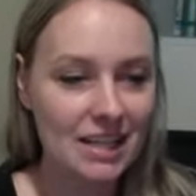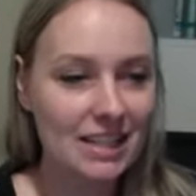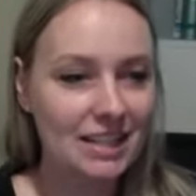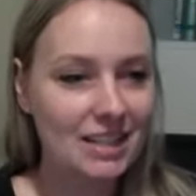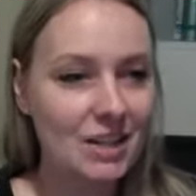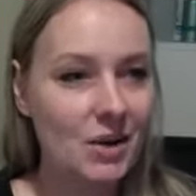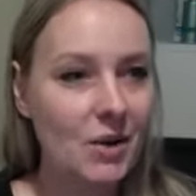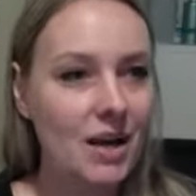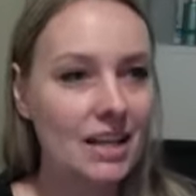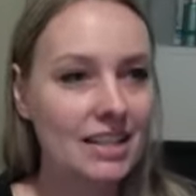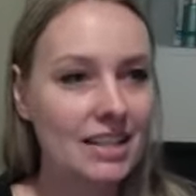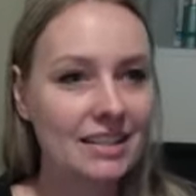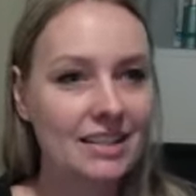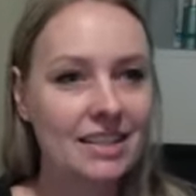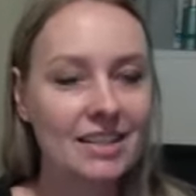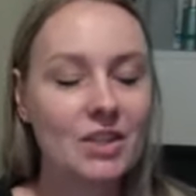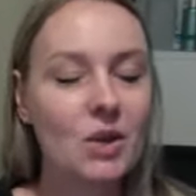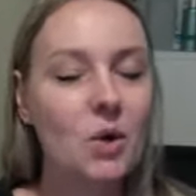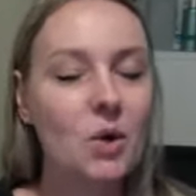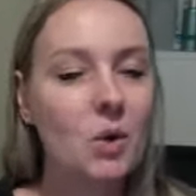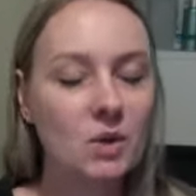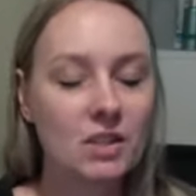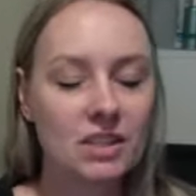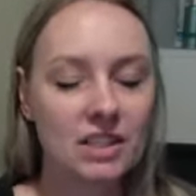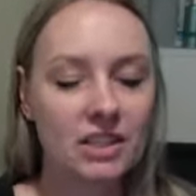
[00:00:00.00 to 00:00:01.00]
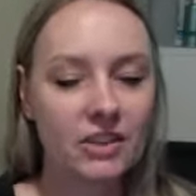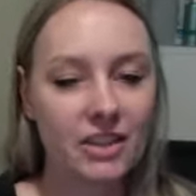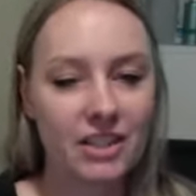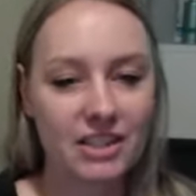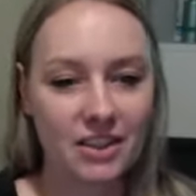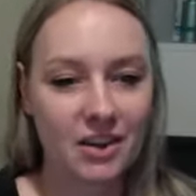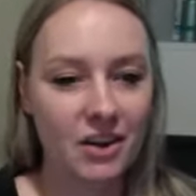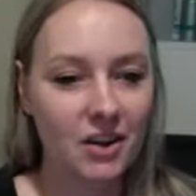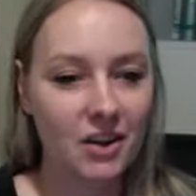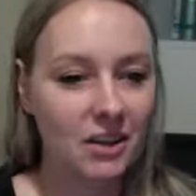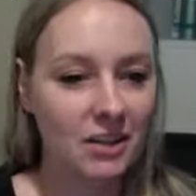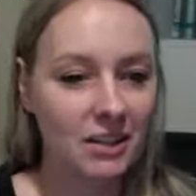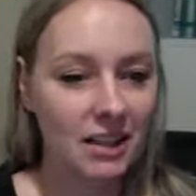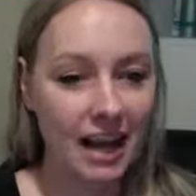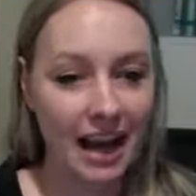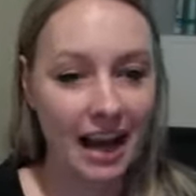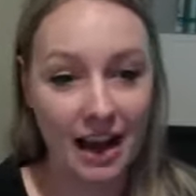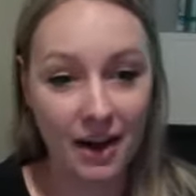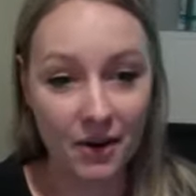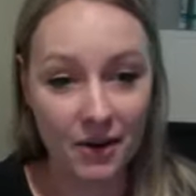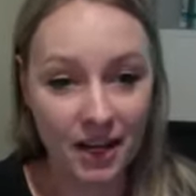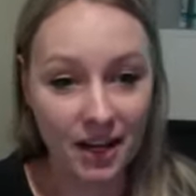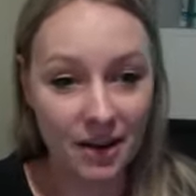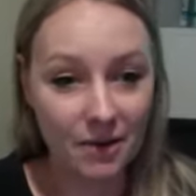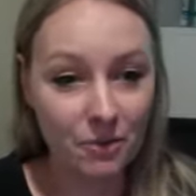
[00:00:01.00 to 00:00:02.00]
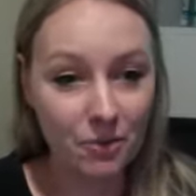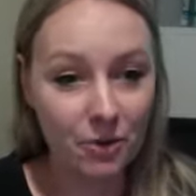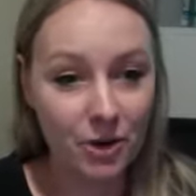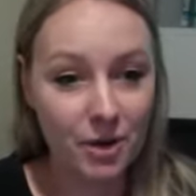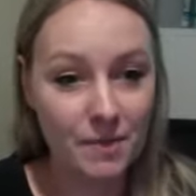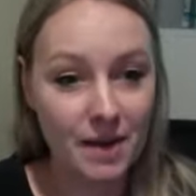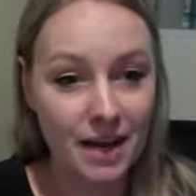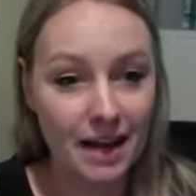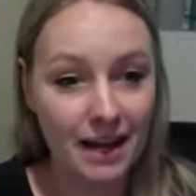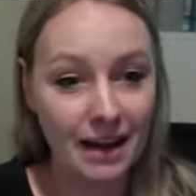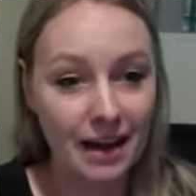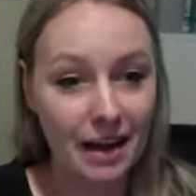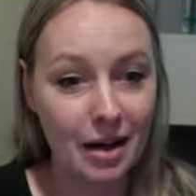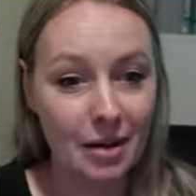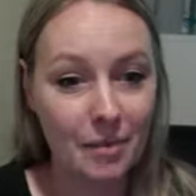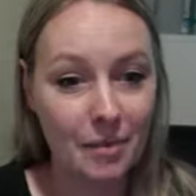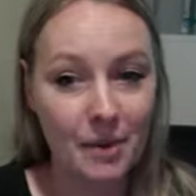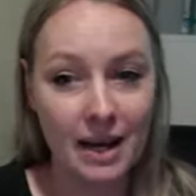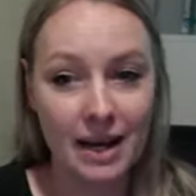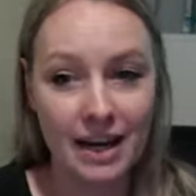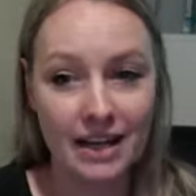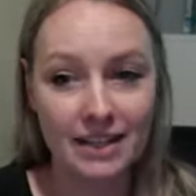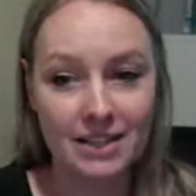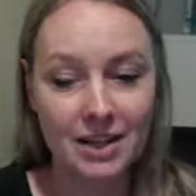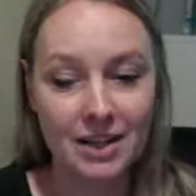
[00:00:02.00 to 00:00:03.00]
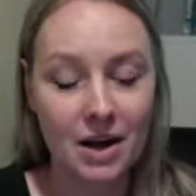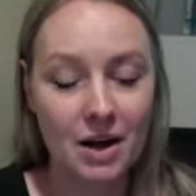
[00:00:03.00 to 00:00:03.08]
So I did this whole series called How to Get Free Makeup. And I